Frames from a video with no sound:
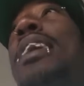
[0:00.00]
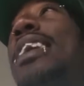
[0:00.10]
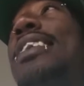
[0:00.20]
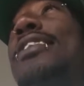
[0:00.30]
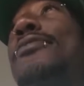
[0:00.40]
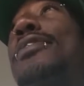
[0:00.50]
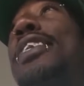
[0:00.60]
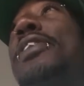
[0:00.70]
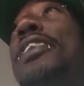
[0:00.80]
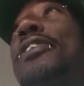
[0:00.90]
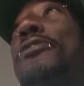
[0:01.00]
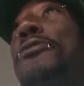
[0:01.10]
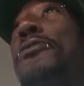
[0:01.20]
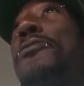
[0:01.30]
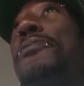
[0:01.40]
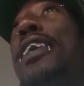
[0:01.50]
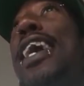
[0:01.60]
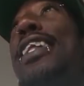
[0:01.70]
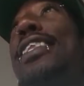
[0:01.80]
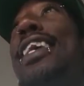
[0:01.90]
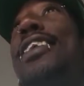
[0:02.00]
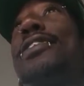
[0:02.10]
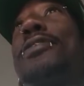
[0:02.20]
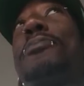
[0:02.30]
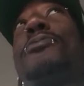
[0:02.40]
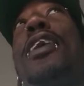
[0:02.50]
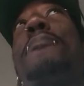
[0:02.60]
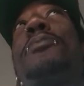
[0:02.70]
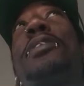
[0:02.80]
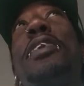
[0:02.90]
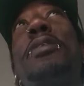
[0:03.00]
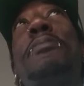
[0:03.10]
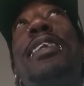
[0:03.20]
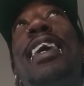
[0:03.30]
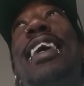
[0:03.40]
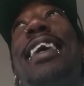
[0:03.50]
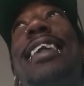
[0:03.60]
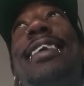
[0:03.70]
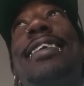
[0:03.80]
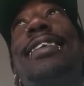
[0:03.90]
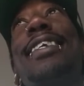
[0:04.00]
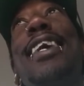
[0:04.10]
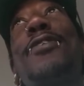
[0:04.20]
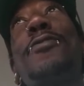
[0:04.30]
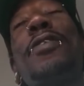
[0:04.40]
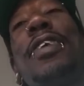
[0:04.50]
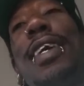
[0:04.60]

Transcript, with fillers: man, you see this dude with 80,000 subscribers telling me that I got a good channel?